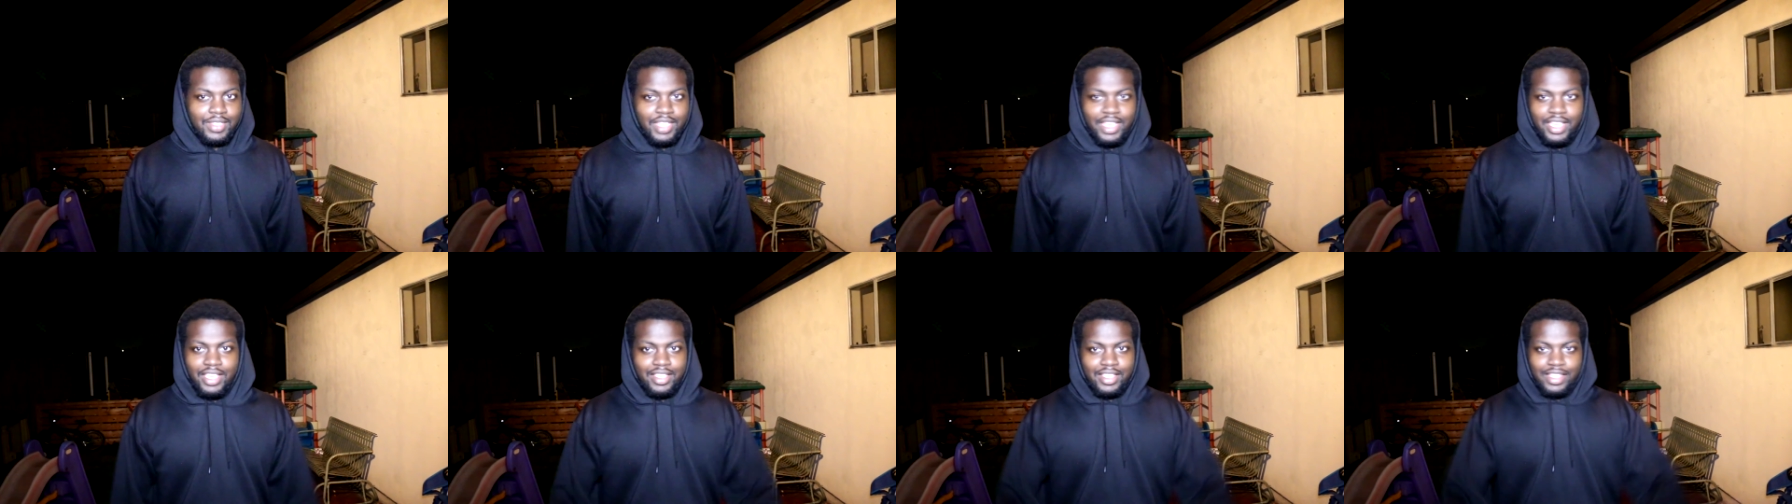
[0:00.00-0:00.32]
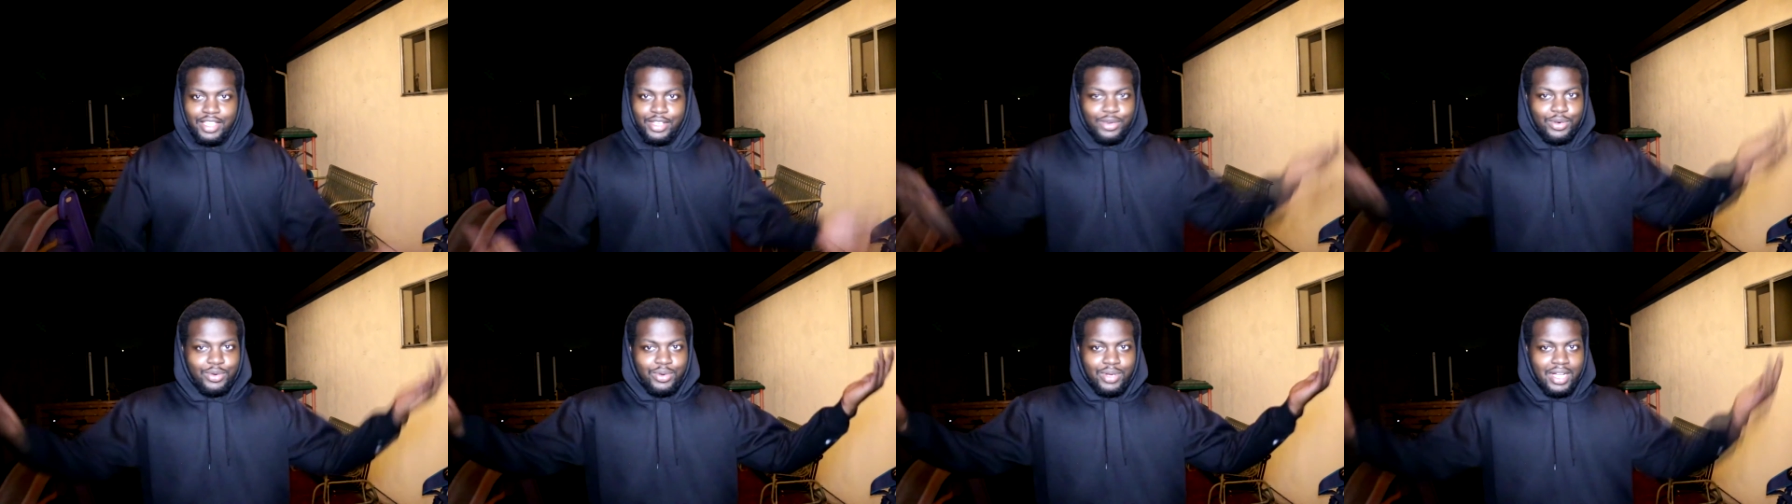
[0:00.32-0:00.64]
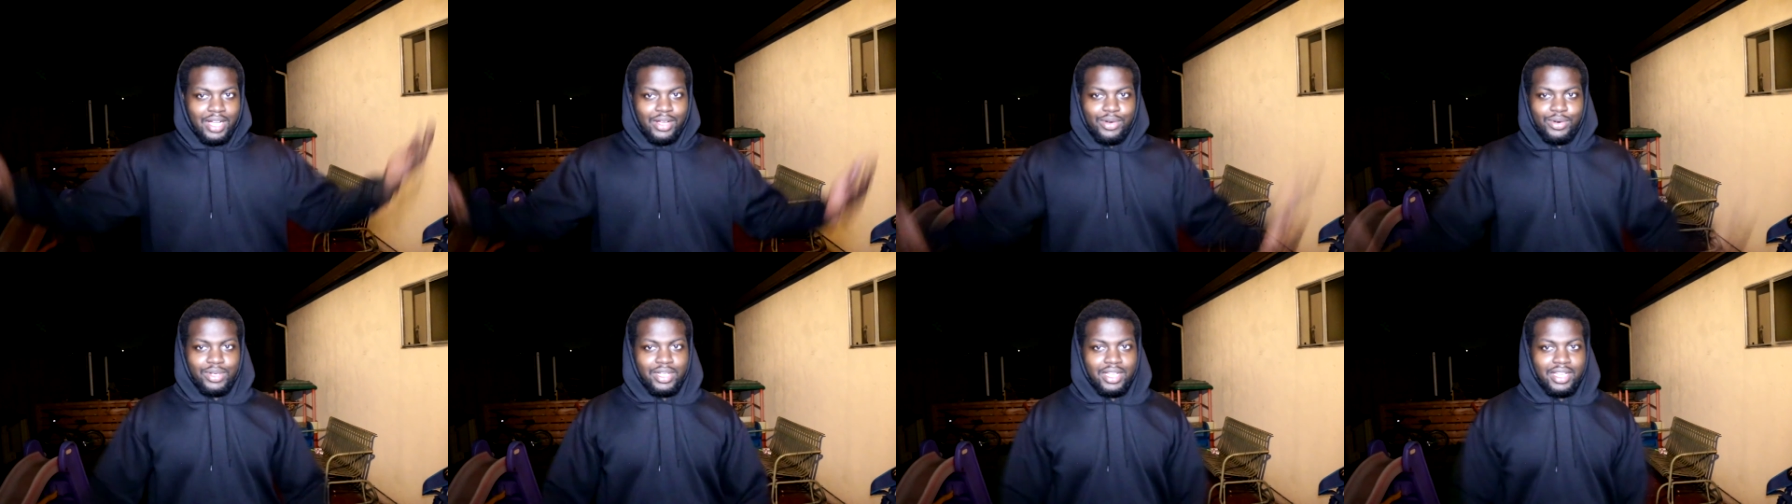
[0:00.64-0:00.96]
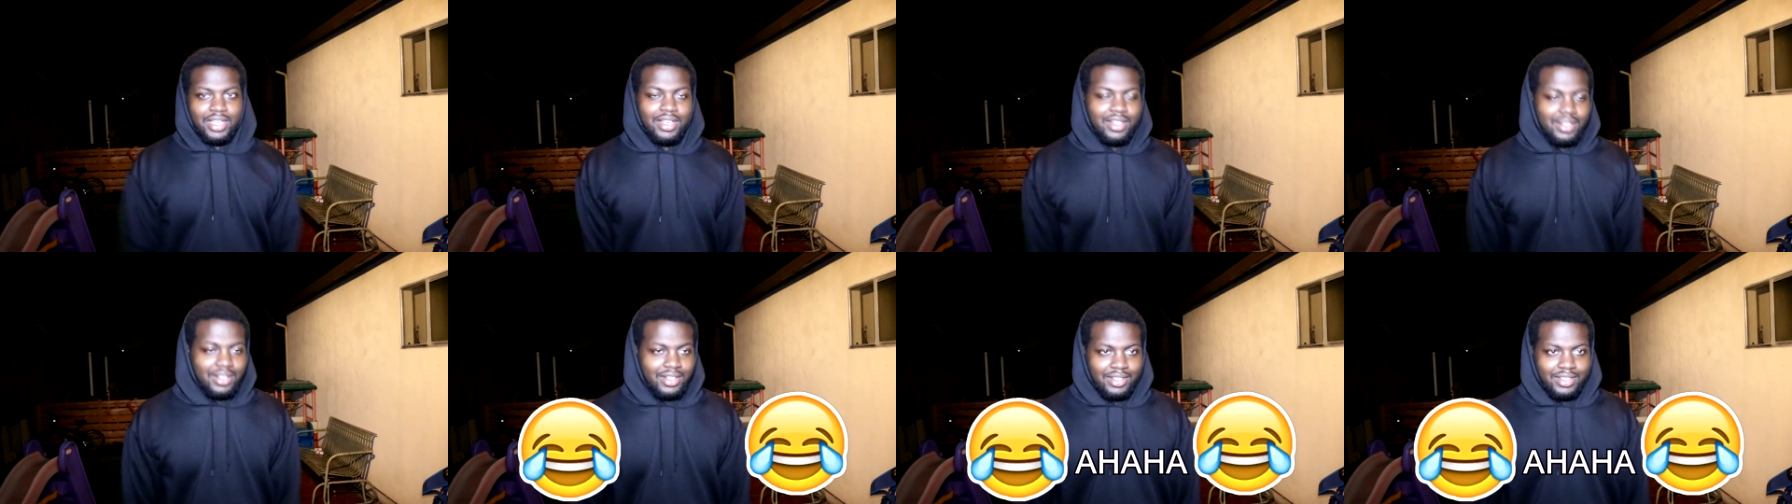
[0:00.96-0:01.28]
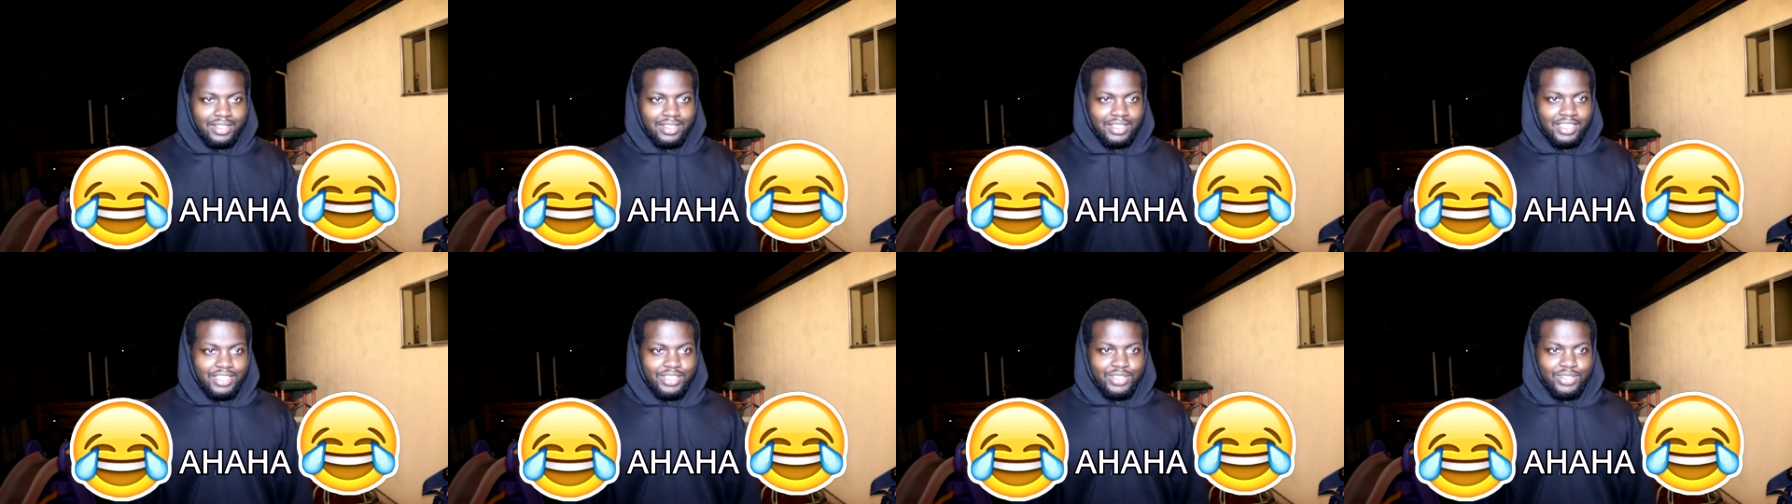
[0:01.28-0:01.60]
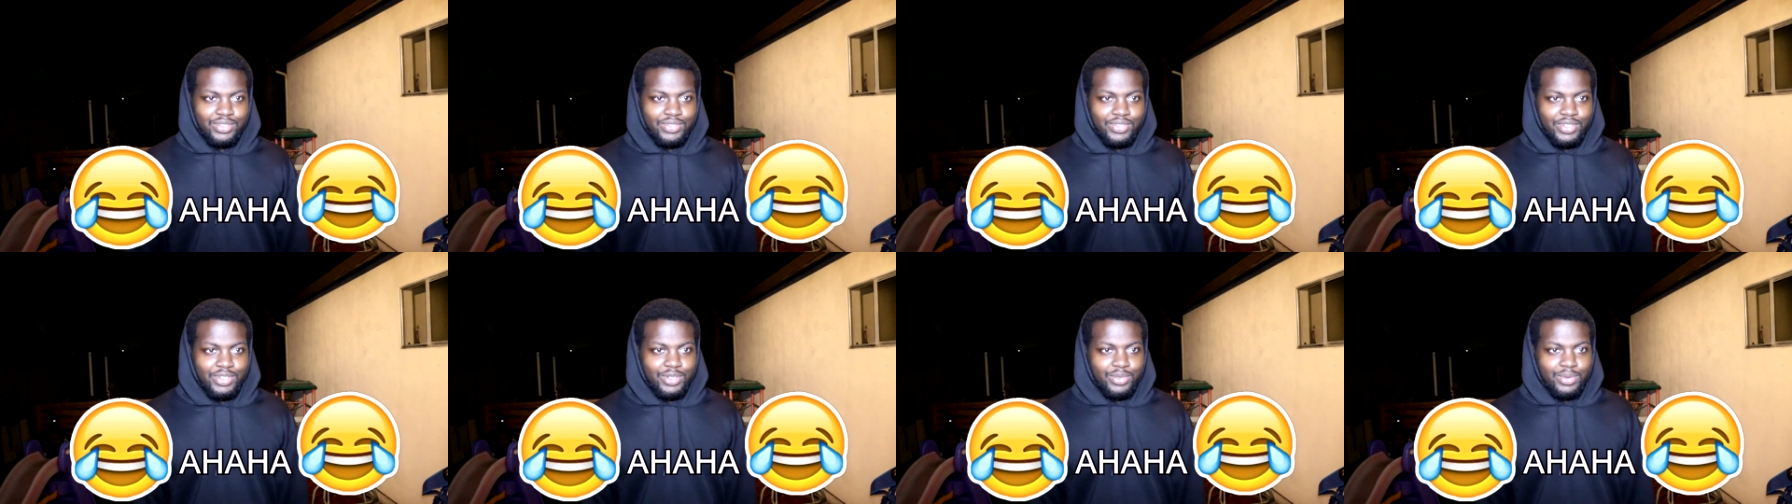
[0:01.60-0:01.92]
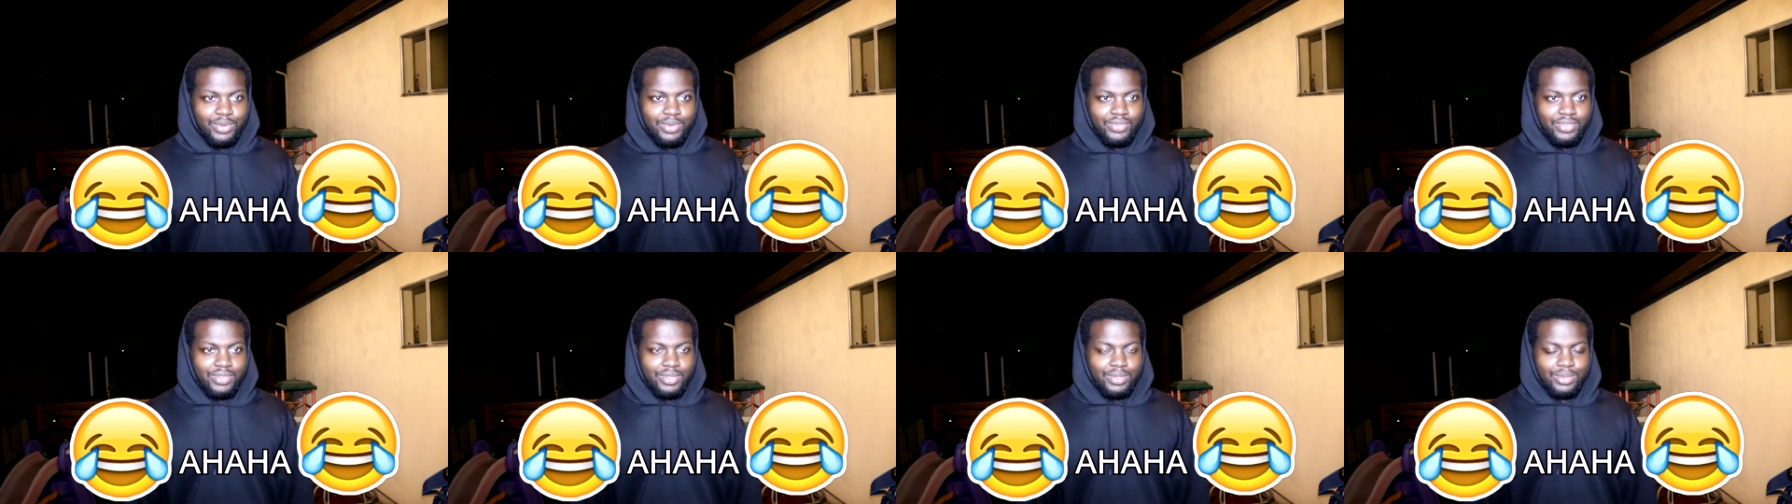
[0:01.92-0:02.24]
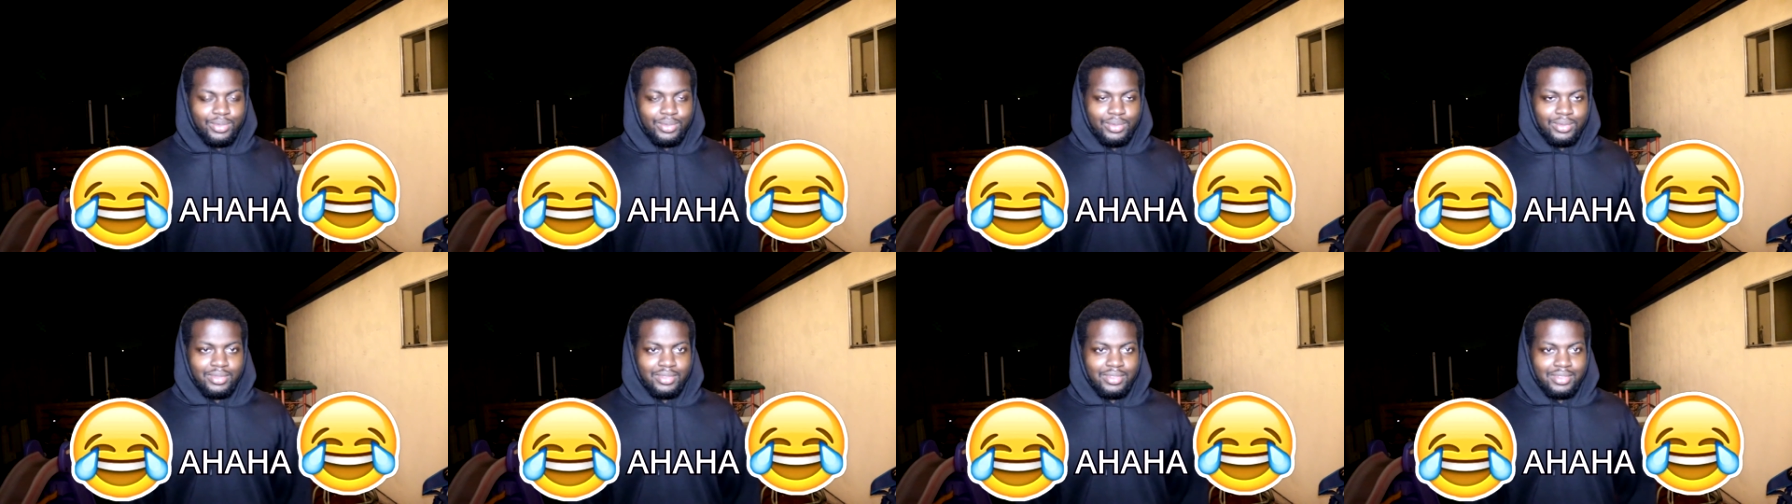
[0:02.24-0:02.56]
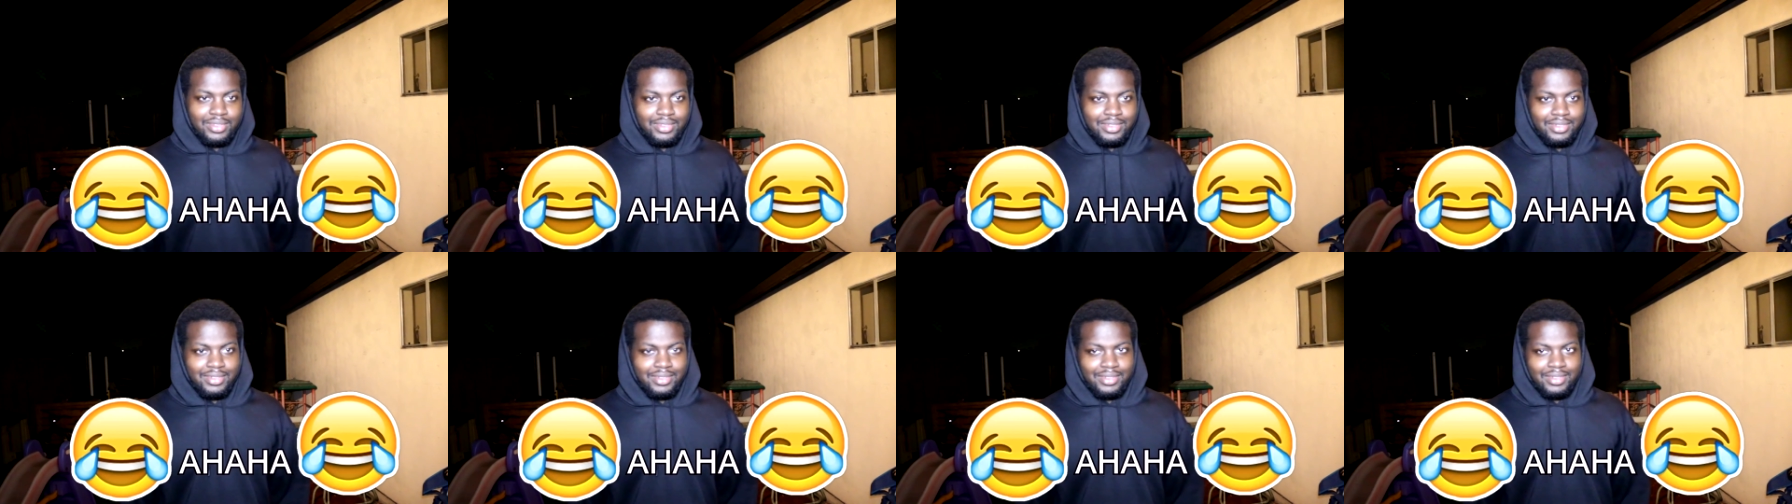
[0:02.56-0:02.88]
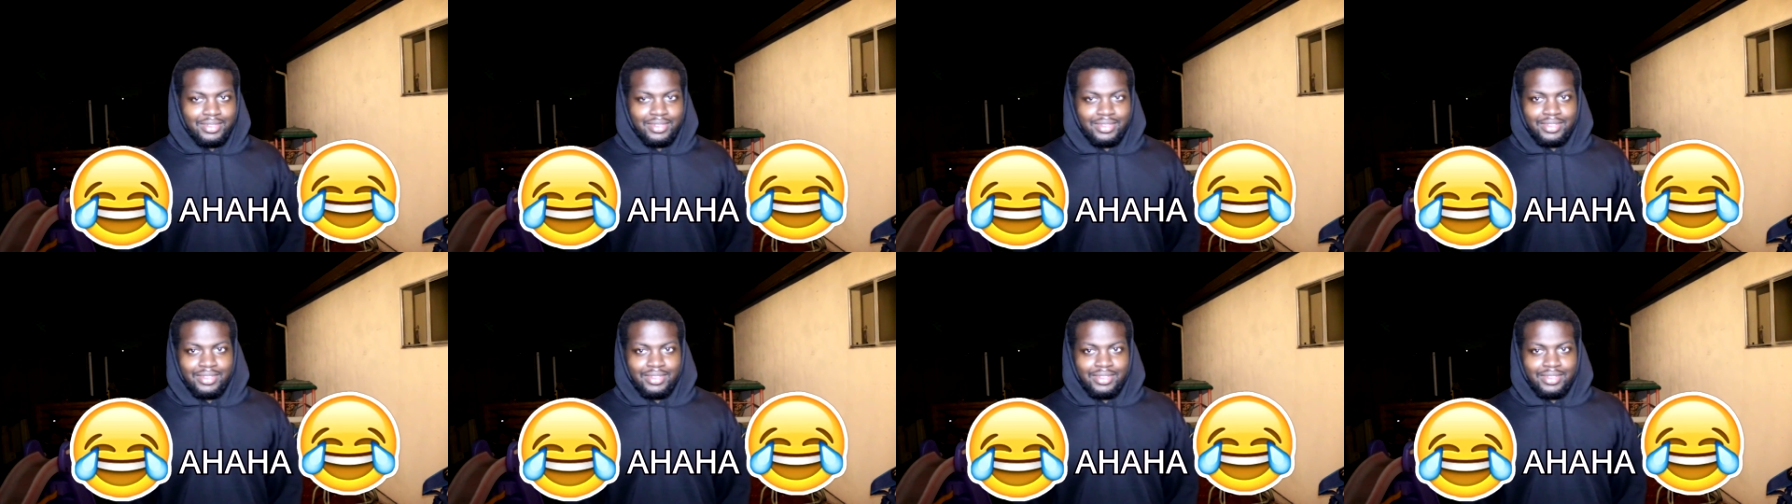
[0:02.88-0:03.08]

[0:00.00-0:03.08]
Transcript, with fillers: Yeah, I don't care. Oh. This is for the review. Sorry.